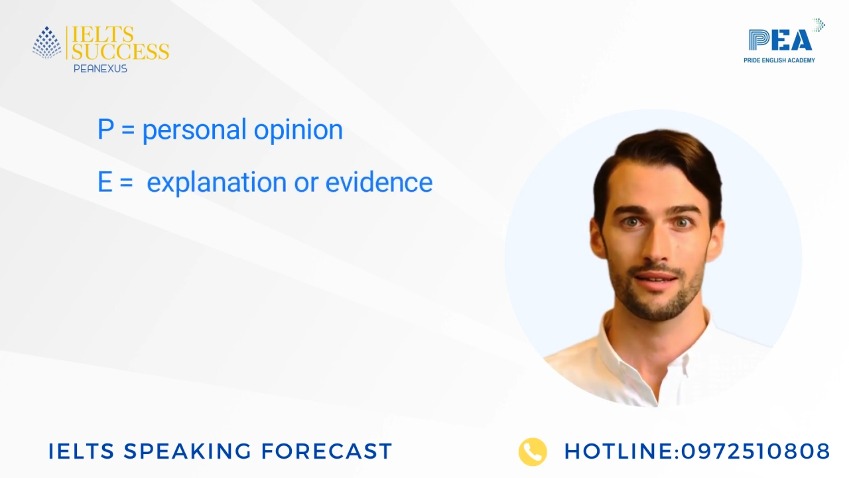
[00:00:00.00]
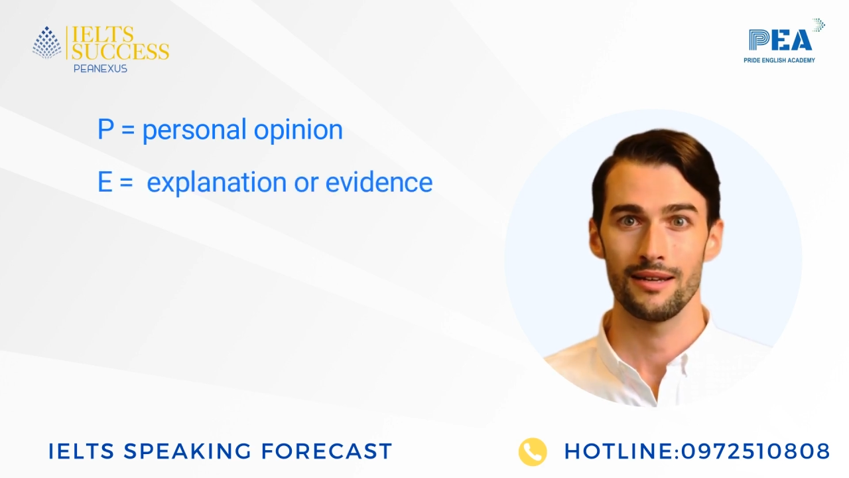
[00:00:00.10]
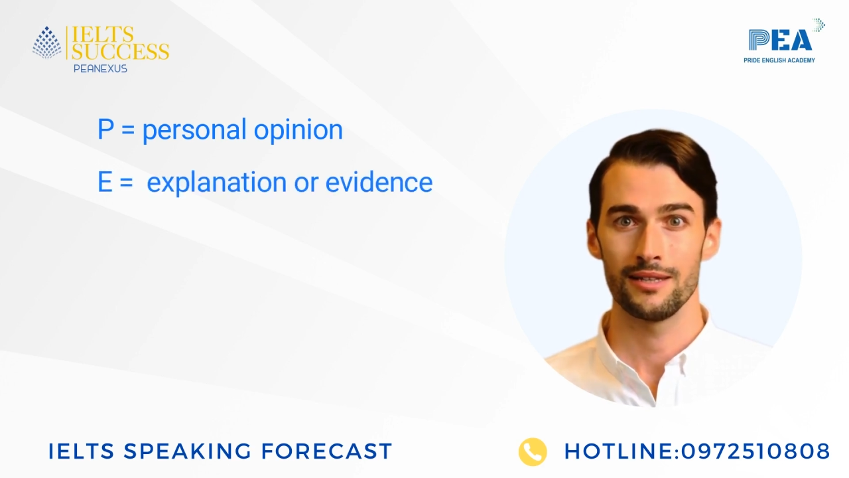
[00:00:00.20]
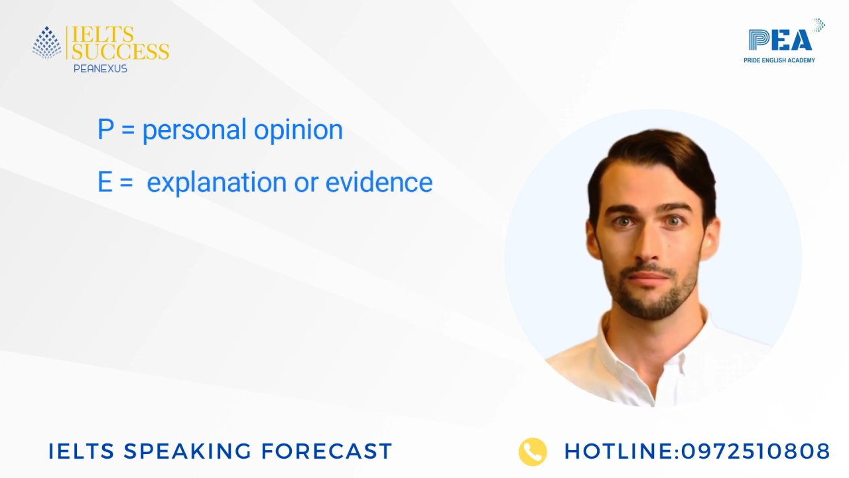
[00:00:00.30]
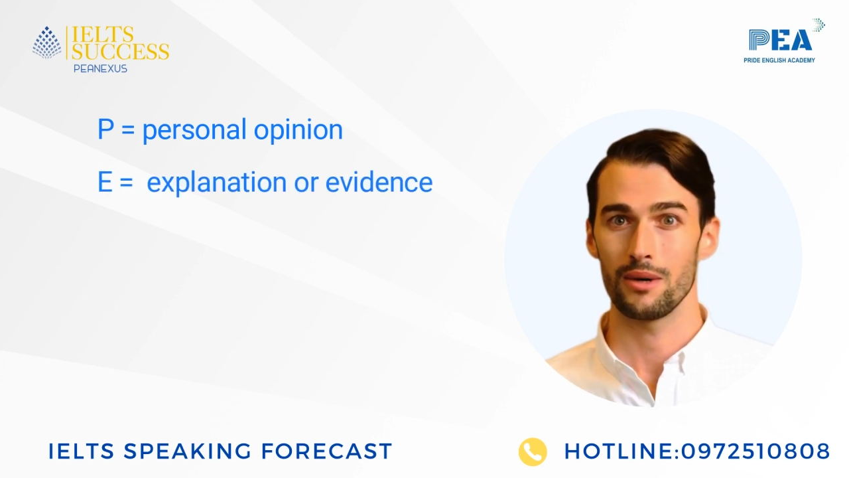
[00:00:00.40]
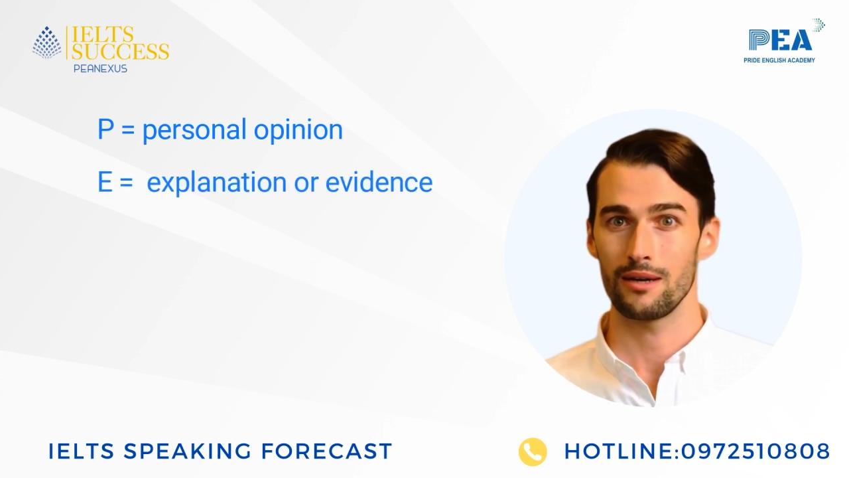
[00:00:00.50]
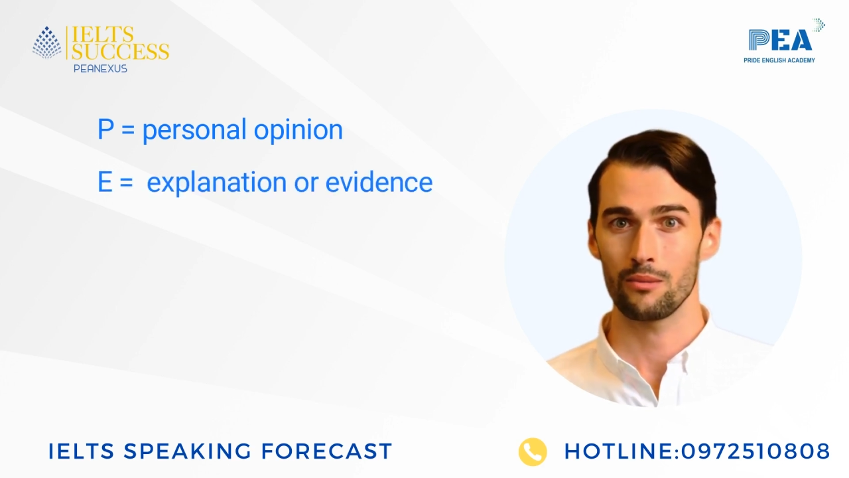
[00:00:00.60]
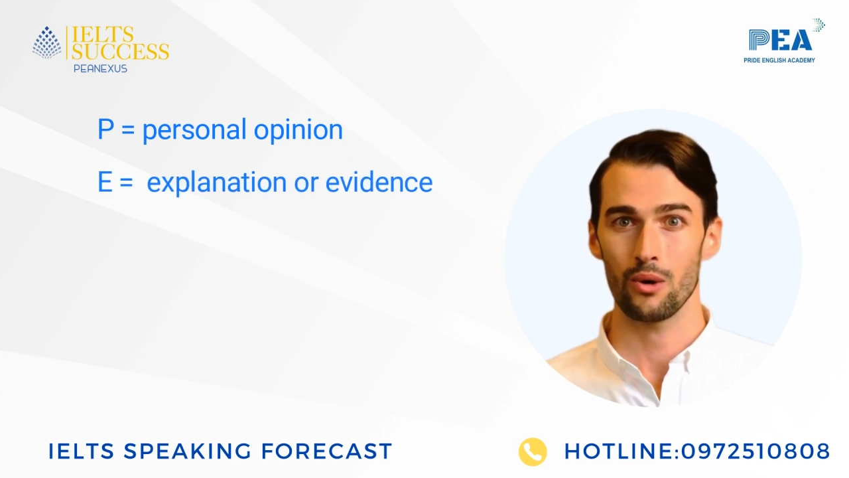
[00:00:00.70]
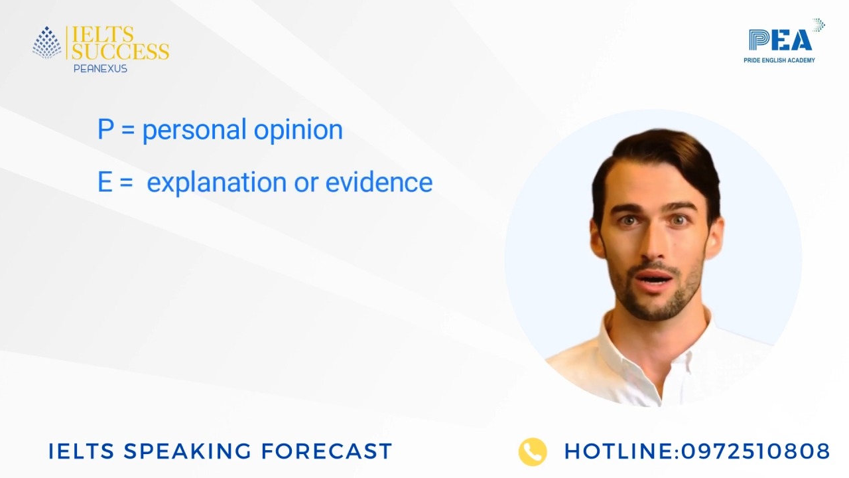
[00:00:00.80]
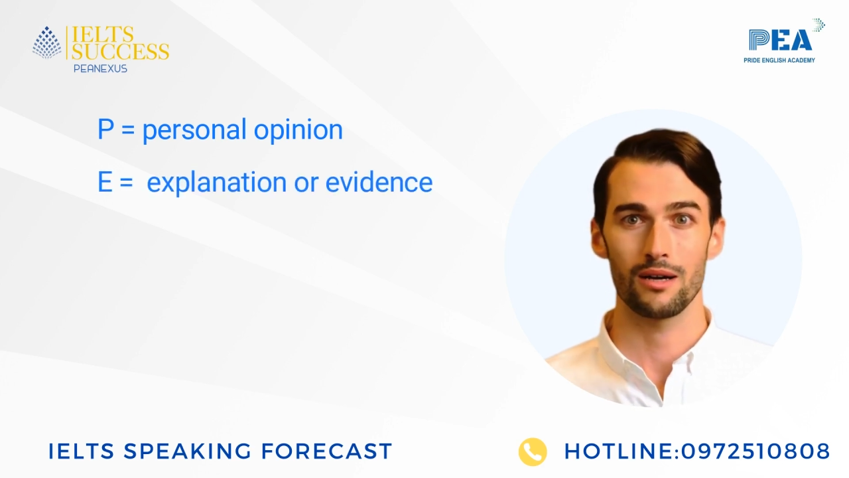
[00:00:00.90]
Explain
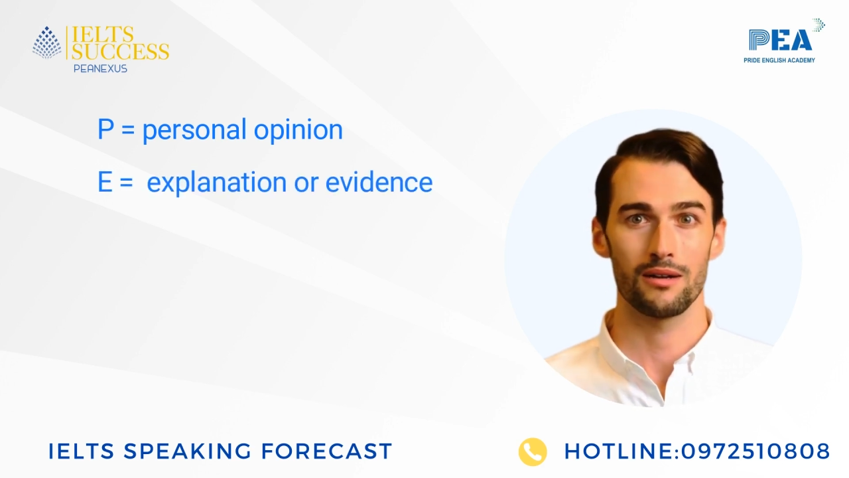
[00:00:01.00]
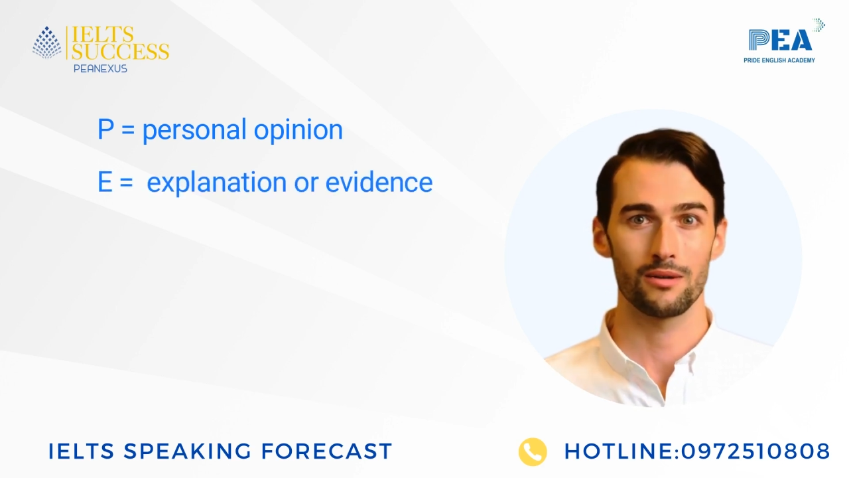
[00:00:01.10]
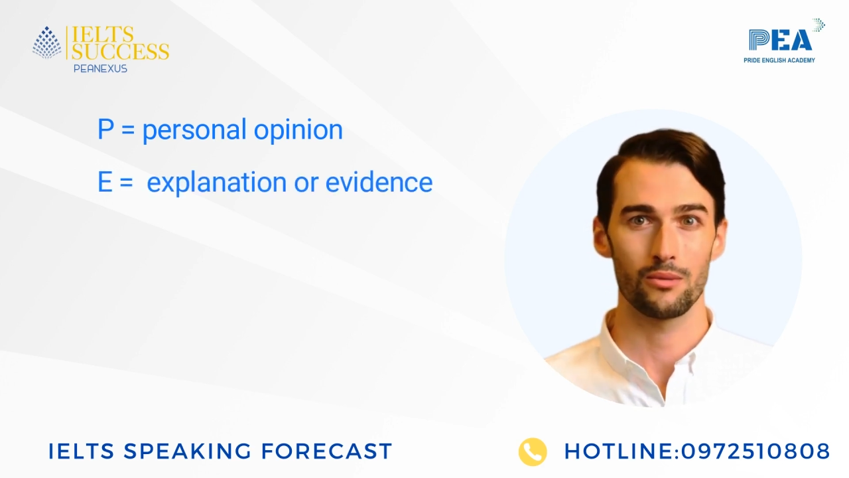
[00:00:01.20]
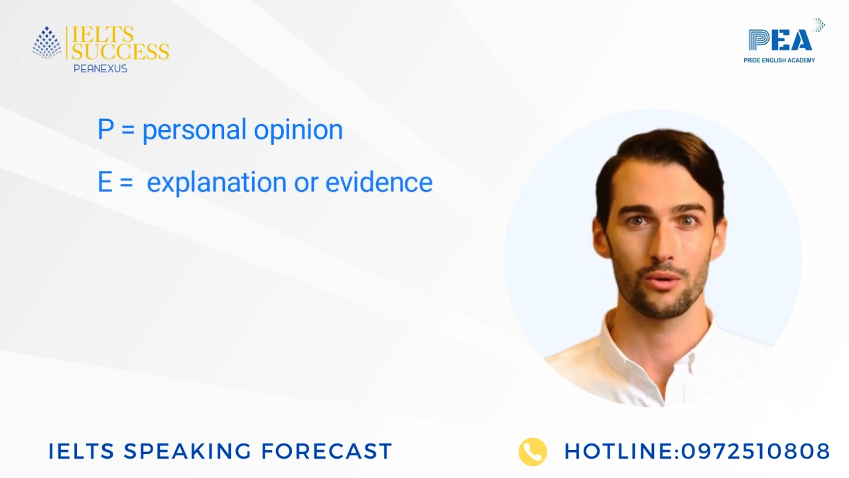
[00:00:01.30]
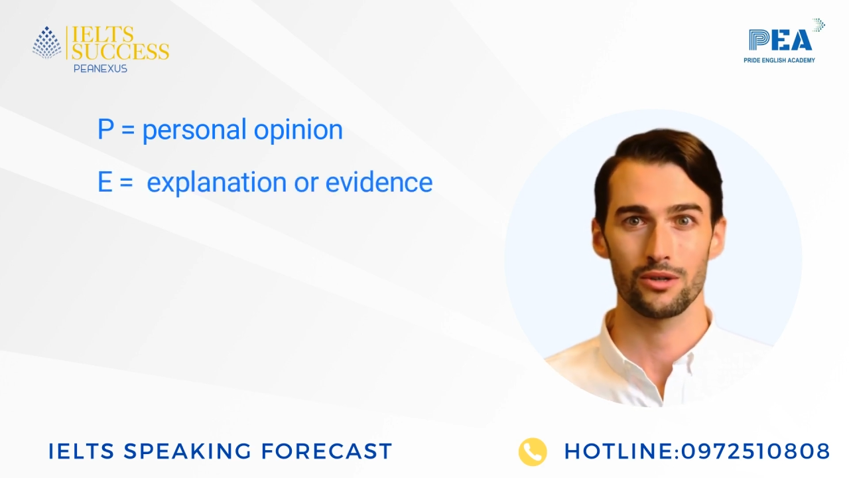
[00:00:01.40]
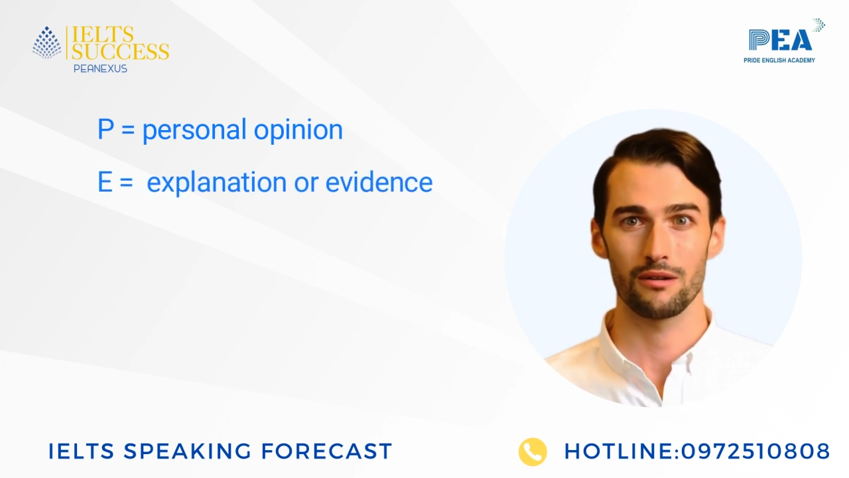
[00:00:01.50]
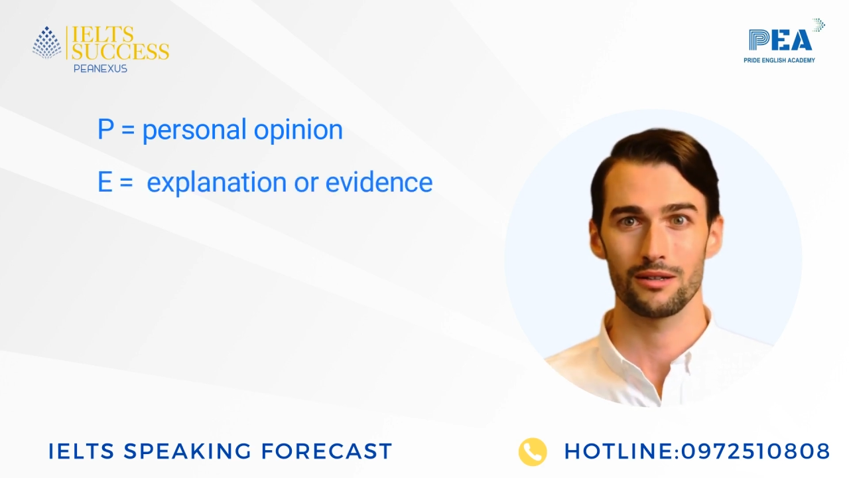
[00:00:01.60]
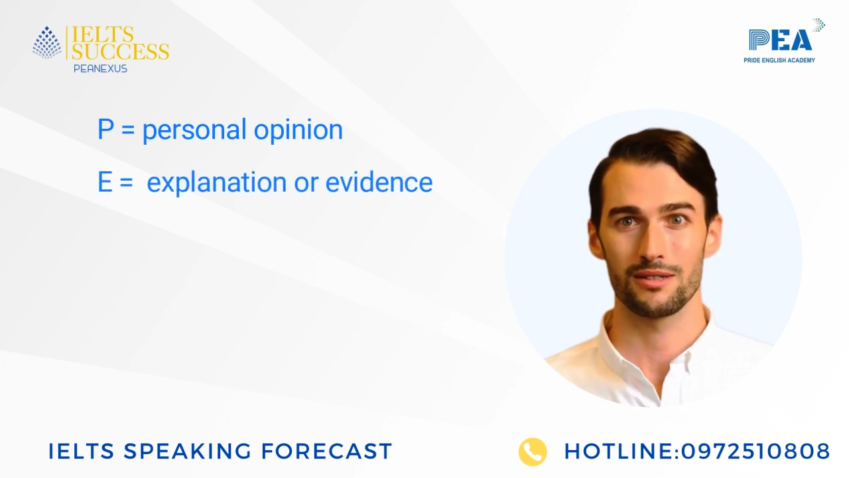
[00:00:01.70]
why or give